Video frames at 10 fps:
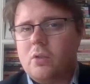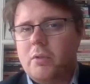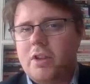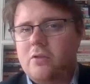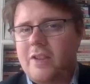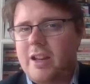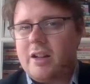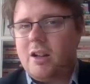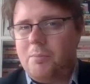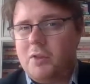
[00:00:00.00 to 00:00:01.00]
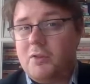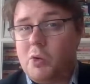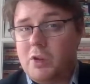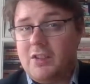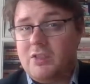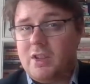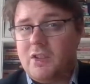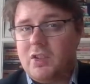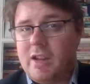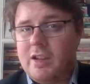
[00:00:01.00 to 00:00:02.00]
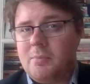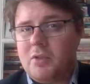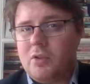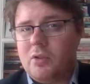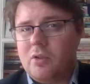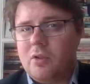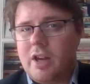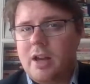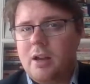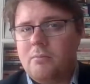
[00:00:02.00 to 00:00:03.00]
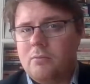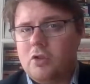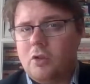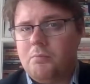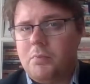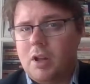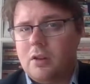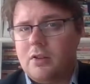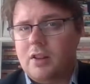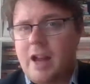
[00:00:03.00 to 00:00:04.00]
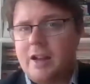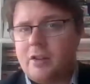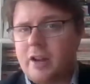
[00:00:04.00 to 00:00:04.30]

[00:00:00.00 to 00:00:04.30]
We know that a couple of Tories did sign up to um, Dawn Butler's letter.